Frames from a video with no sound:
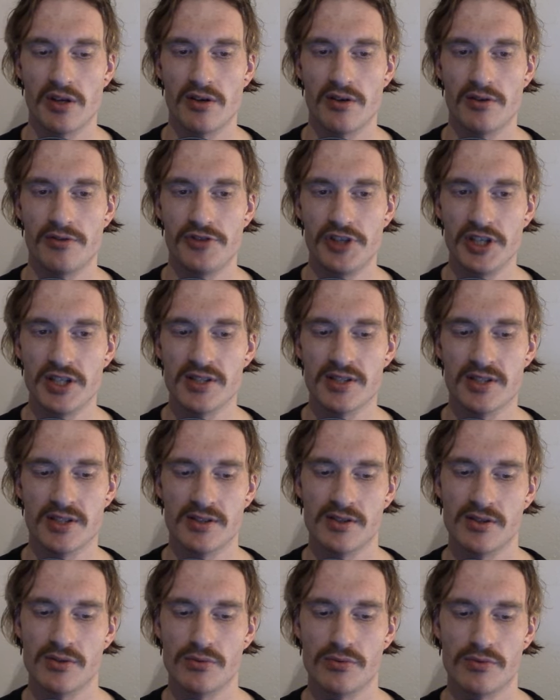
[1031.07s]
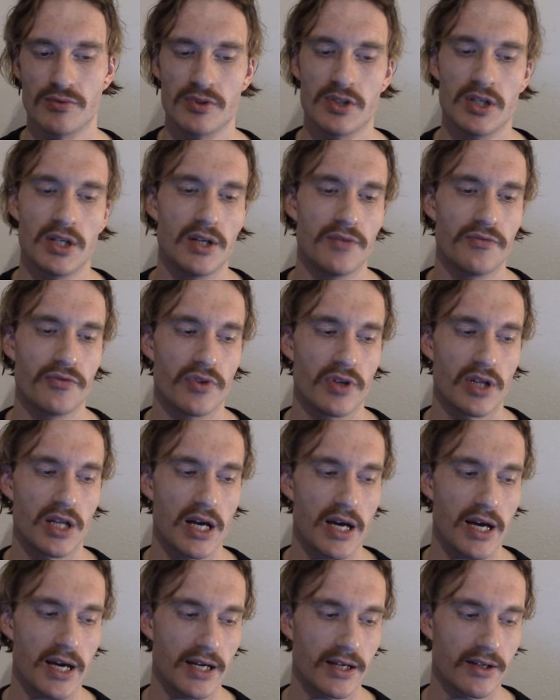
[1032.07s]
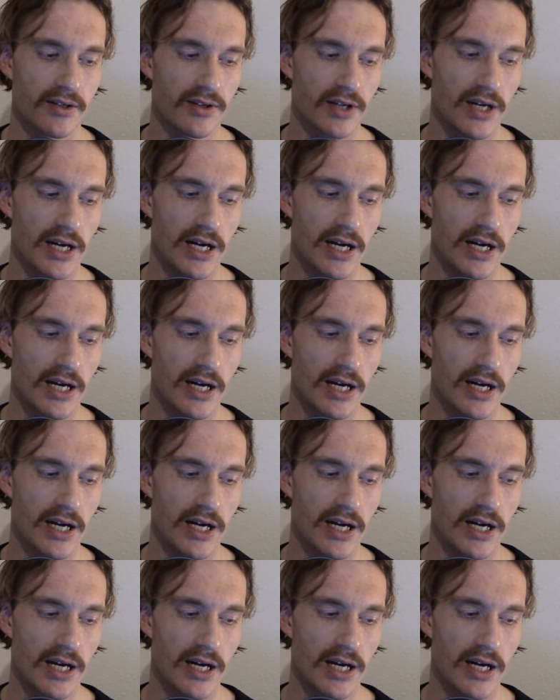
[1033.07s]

this. Like,